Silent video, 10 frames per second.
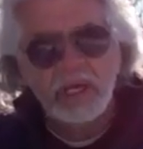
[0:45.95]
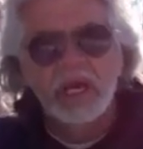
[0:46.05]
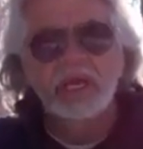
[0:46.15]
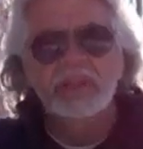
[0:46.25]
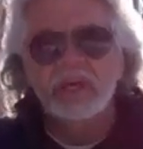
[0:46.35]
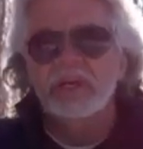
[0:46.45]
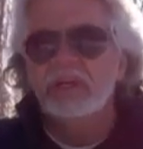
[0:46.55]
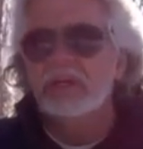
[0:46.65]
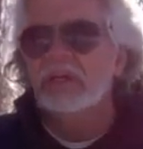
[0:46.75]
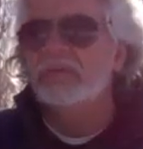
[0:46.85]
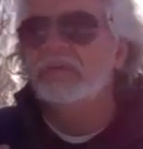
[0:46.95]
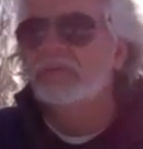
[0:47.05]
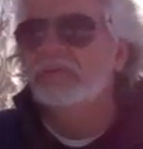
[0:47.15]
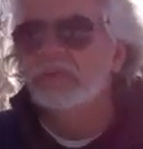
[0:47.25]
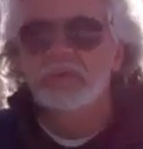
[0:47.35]
And then, if
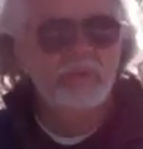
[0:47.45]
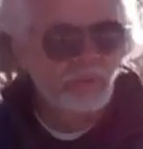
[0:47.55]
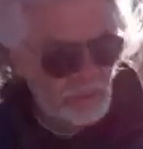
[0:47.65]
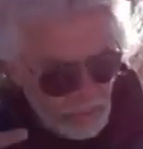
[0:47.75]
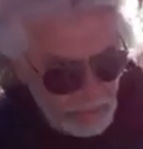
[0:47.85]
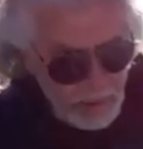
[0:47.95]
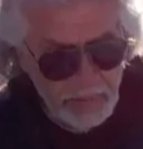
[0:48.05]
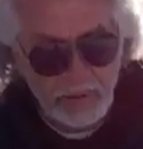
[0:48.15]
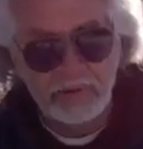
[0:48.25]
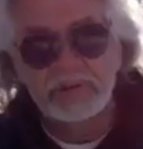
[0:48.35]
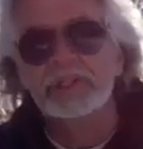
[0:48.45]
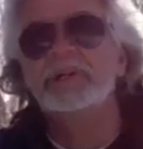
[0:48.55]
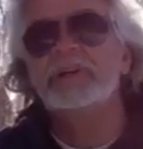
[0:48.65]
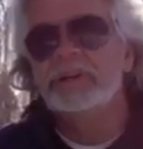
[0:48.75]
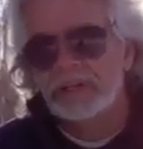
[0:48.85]
for people of a
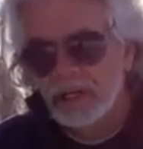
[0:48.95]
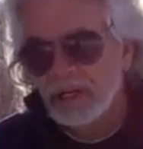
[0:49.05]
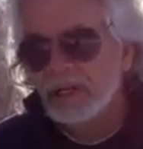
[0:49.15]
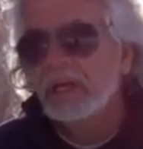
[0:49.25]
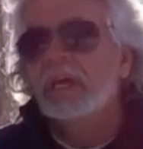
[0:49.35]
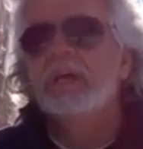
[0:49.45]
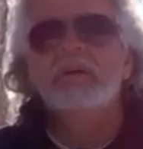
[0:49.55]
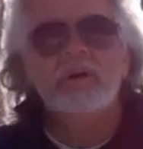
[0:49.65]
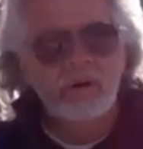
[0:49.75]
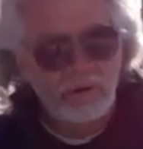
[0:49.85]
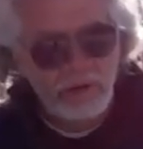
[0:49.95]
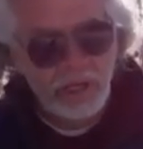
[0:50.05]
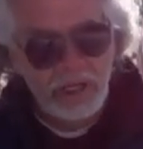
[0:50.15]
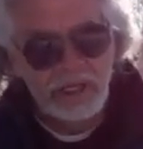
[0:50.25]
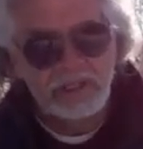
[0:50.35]
certain era or
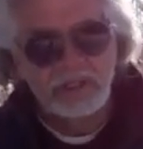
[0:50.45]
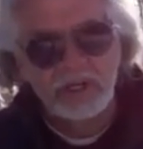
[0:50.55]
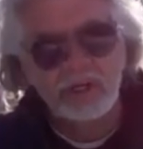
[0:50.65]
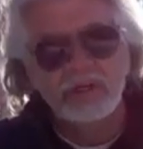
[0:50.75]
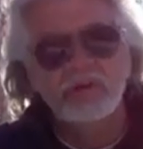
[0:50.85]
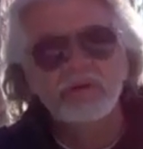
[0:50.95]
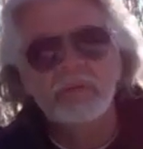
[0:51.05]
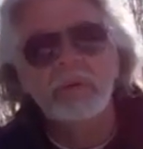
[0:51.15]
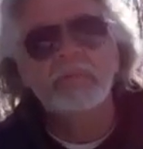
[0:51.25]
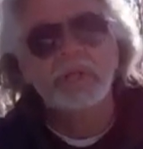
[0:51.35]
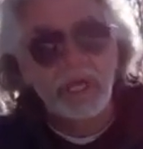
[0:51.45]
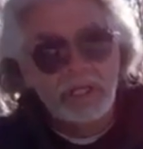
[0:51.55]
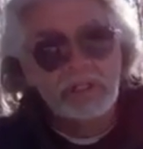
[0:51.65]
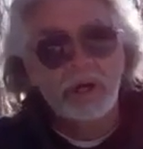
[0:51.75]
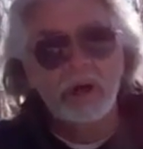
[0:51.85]
age, you remember
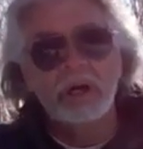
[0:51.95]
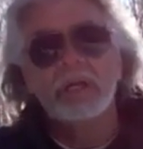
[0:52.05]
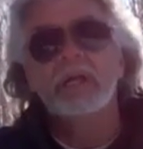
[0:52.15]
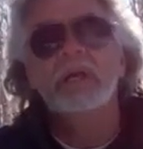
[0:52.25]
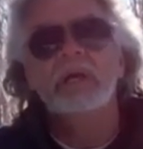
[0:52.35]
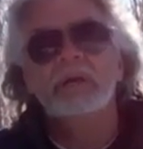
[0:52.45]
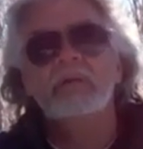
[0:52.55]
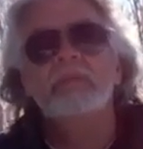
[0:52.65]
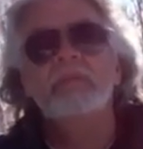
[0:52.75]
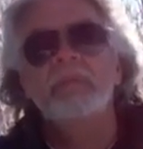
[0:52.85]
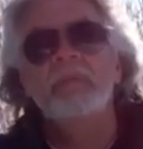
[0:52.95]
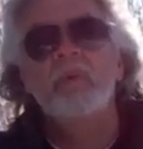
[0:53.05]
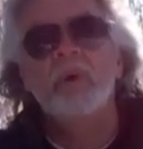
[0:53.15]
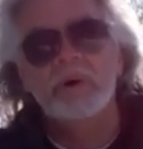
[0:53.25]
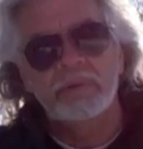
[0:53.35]
that chalky
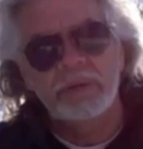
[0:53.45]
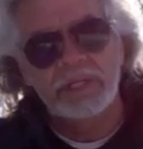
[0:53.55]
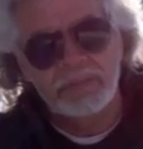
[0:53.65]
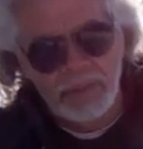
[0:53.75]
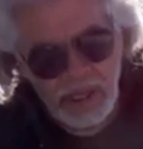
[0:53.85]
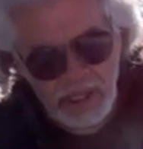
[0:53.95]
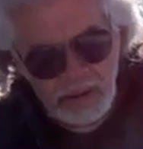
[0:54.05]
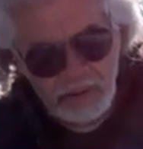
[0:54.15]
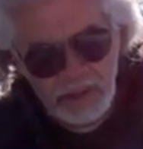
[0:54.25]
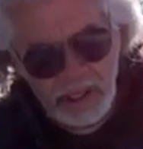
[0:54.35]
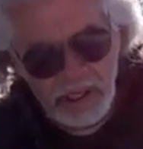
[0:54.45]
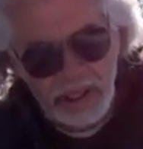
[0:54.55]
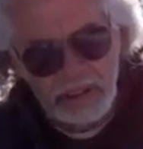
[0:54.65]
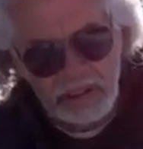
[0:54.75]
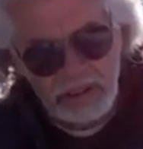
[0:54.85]
water based paint we
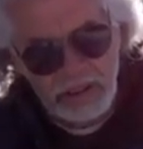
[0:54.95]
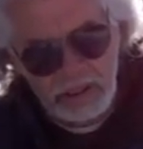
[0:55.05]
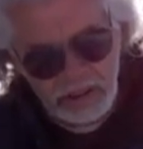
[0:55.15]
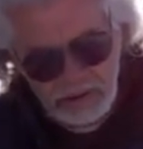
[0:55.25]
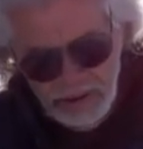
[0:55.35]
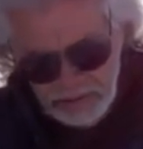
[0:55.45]
had as children.